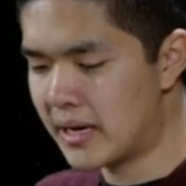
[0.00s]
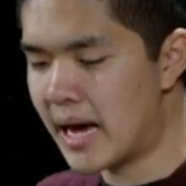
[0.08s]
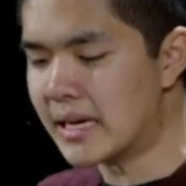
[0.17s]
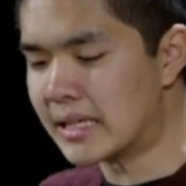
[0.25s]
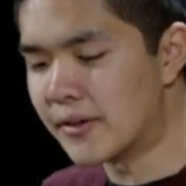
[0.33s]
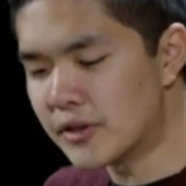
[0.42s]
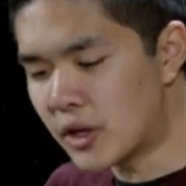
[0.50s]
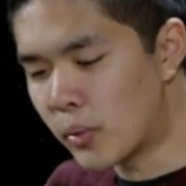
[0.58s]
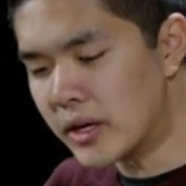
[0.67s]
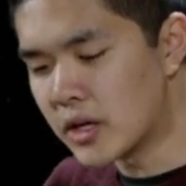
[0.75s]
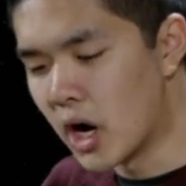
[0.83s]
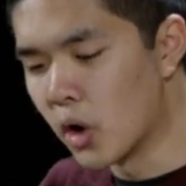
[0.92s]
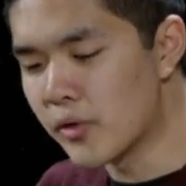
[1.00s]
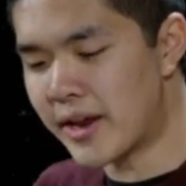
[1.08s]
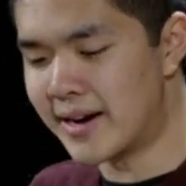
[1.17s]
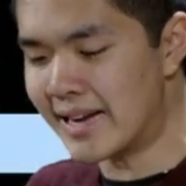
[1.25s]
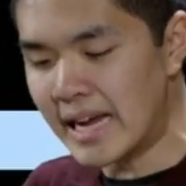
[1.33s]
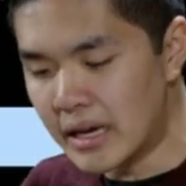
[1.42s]
And given that we know that
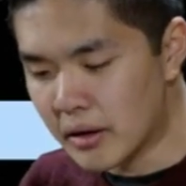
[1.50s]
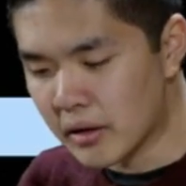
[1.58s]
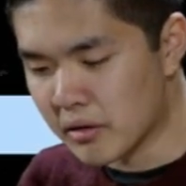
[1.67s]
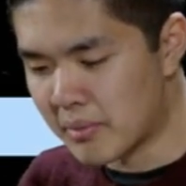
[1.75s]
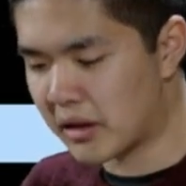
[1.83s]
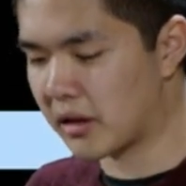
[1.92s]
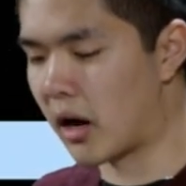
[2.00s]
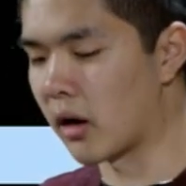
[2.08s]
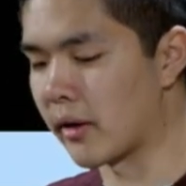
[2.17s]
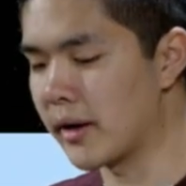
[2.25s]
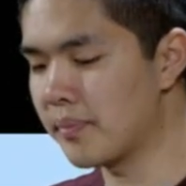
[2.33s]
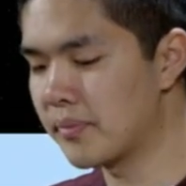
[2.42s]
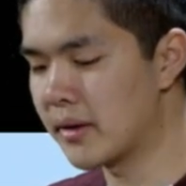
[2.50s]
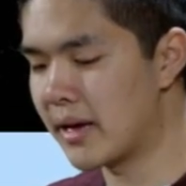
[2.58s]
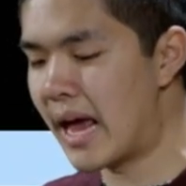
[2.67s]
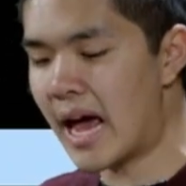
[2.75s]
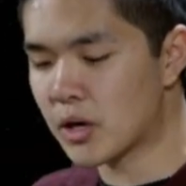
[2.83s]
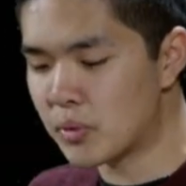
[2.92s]
it is Miss Scarlet,
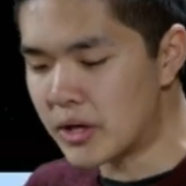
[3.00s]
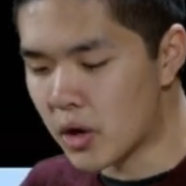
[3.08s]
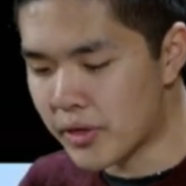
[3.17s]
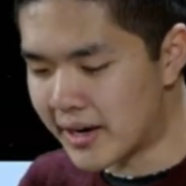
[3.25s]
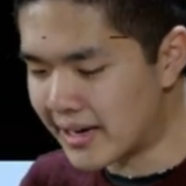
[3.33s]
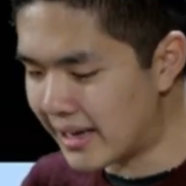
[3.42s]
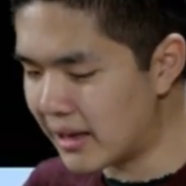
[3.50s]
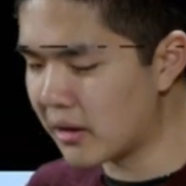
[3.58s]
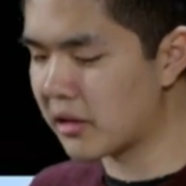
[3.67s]
and we know that it is